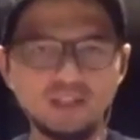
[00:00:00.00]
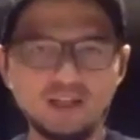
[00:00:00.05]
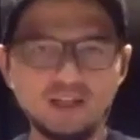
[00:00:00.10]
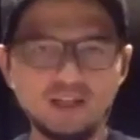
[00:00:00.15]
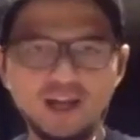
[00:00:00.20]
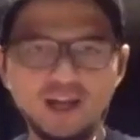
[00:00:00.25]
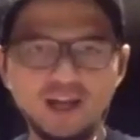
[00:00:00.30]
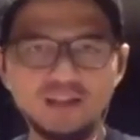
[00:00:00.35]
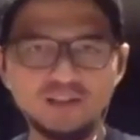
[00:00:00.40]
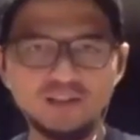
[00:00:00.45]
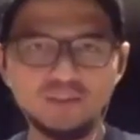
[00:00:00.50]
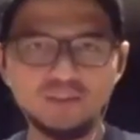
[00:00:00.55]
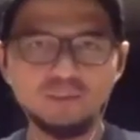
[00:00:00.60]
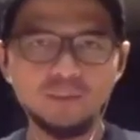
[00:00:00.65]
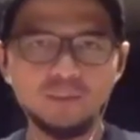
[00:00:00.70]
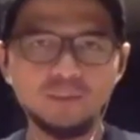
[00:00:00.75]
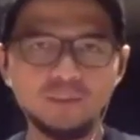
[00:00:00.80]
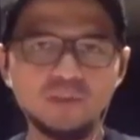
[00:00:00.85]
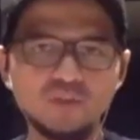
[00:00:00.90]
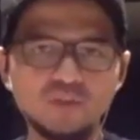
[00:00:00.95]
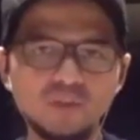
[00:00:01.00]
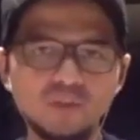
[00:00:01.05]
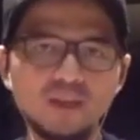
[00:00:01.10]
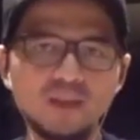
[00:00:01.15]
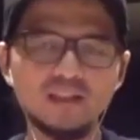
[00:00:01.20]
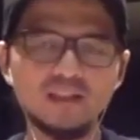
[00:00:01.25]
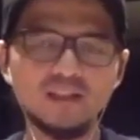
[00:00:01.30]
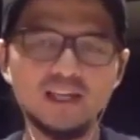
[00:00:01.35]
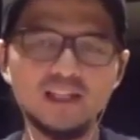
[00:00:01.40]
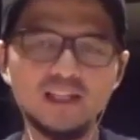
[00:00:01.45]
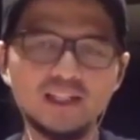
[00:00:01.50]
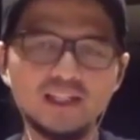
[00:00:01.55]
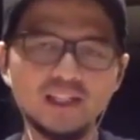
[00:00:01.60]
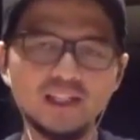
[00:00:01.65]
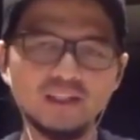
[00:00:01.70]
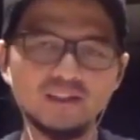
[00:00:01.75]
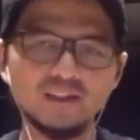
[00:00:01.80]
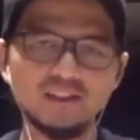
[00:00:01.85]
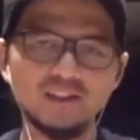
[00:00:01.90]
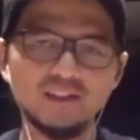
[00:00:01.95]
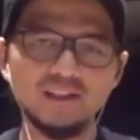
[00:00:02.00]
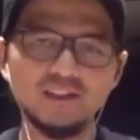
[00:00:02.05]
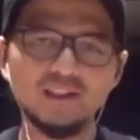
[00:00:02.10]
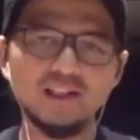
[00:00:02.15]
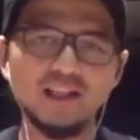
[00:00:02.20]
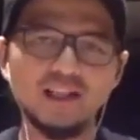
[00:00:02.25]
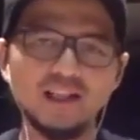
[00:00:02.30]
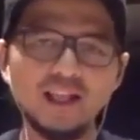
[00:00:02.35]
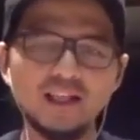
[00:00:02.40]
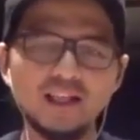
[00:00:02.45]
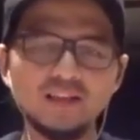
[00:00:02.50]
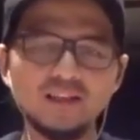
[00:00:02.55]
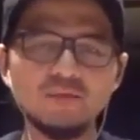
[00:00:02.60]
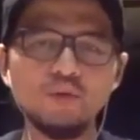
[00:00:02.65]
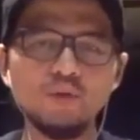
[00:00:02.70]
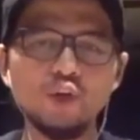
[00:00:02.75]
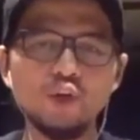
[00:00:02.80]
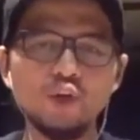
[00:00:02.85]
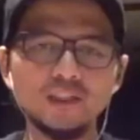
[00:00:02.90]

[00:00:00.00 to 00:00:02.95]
other people from other religion, like what